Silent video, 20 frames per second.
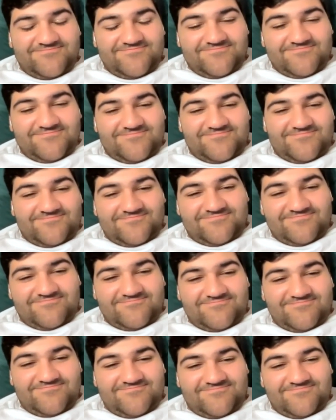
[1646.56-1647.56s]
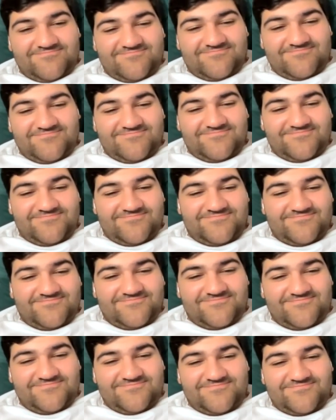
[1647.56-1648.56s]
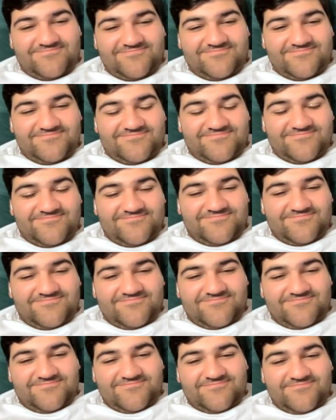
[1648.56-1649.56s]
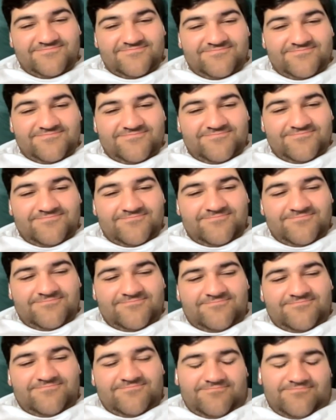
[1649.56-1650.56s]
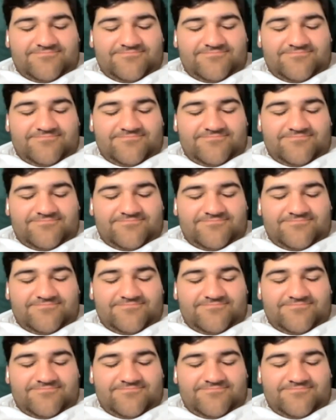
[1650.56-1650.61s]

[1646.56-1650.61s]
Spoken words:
[no speech]